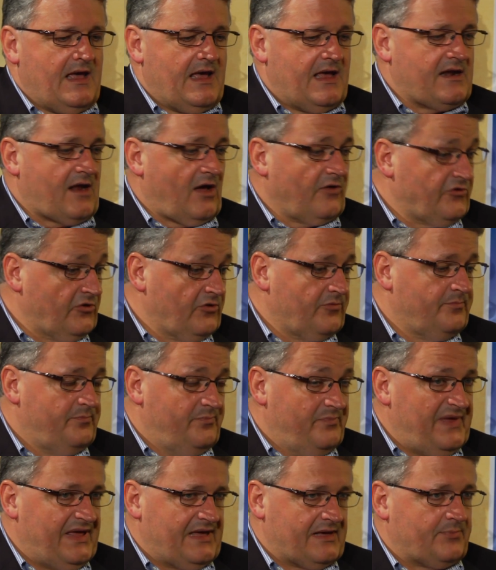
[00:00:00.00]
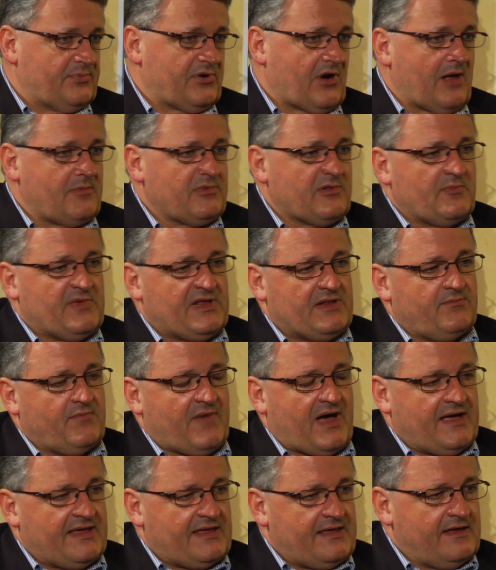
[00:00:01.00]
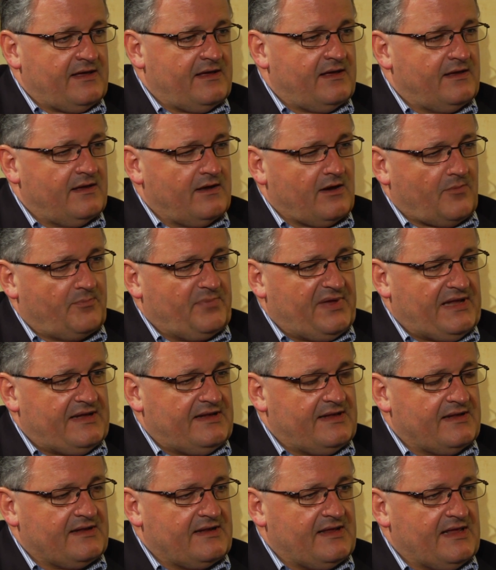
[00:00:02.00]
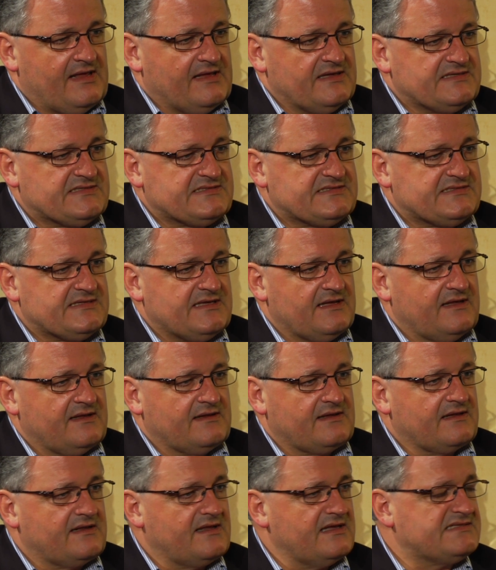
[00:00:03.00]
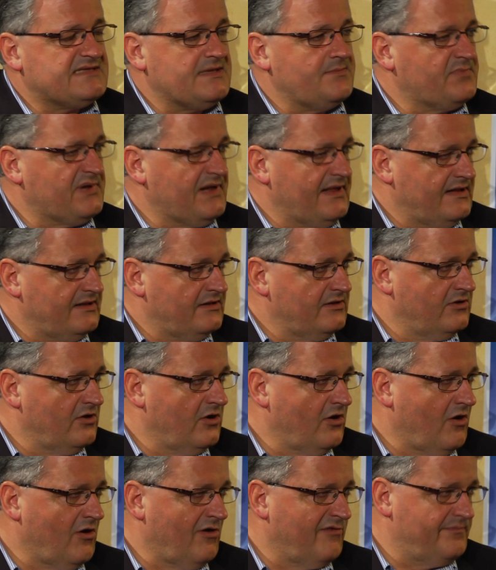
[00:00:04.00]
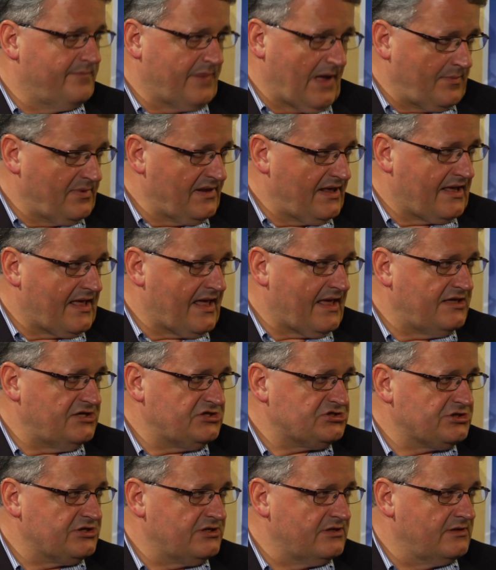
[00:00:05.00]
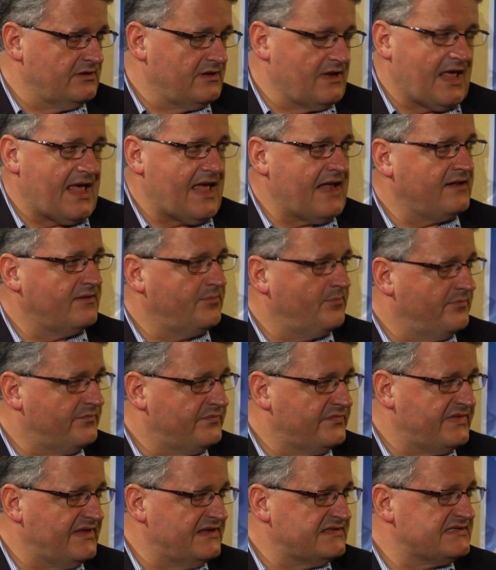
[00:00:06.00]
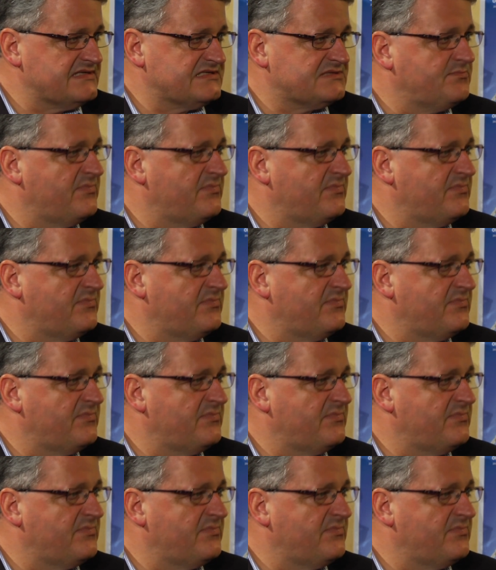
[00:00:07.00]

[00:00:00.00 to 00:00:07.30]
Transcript: Another big problem, in my opinion, is the discipline of publication, and this is